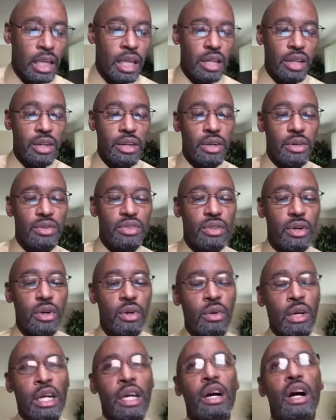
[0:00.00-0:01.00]
You know,
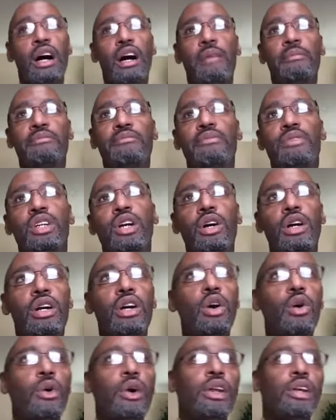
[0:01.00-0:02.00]
so um, go,
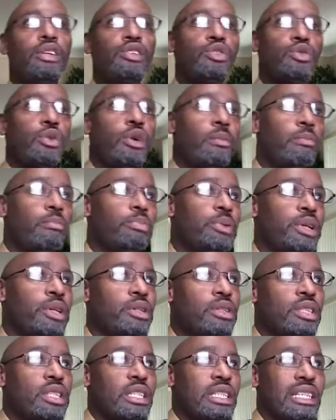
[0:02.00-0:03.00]
going into a
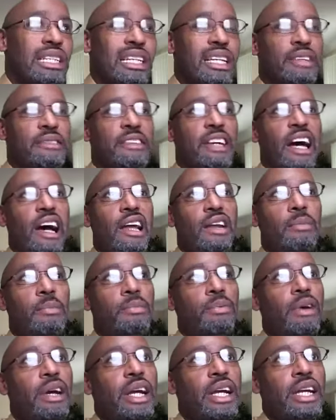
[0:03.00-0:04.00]
building to give God a
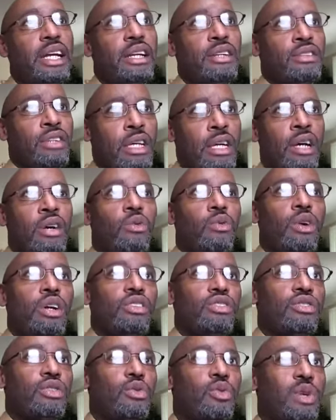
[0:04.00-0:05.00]
praise
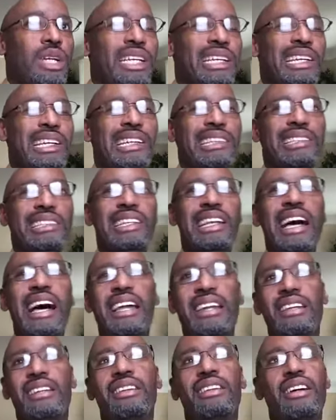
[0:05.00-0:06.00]
once a week is
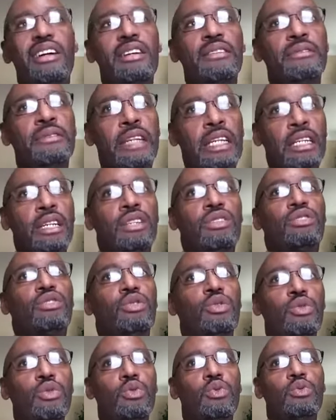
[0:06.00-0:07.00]
not enough
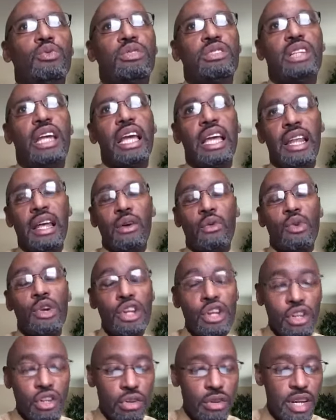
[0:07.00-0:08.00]
to say that
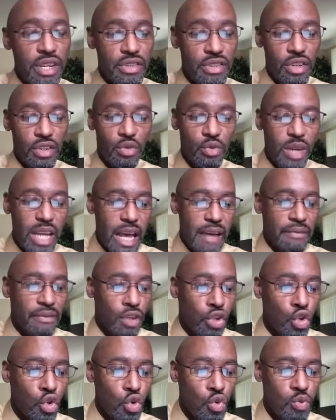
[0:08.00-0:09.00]
we're Christians. We have to
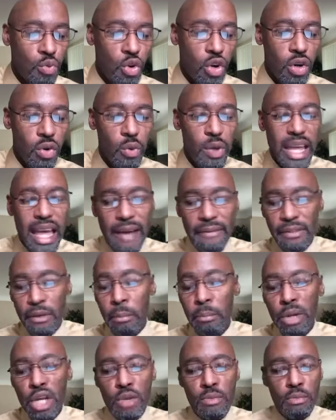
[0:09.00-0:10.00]
do more. We have to
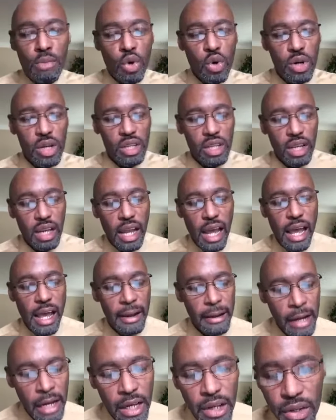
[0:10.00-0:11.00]
be more than that.
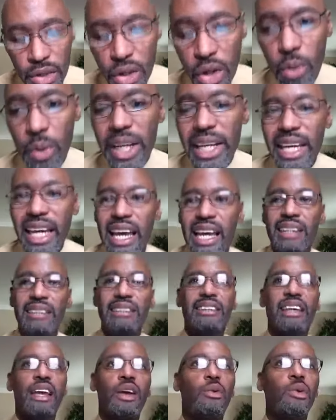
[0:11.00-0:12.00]
You know, we can't
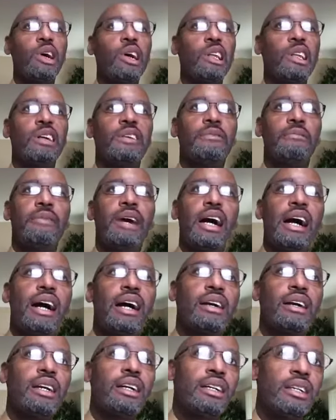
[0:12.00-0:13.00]
say, well, if my
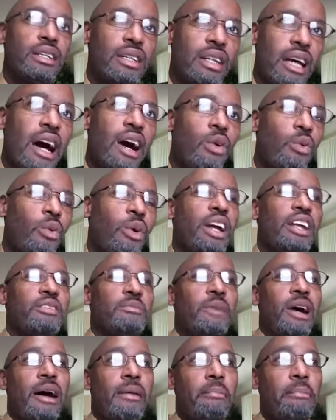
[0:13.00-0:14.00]
good outweighs
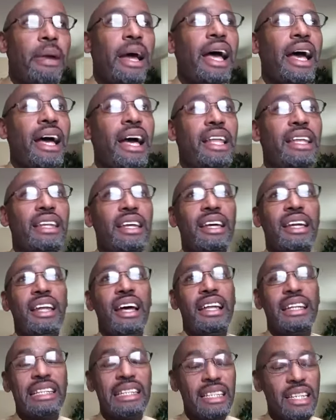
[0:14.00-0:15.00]
my bad, then
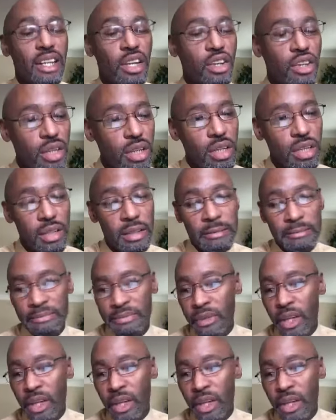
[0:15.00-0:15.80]
I did good.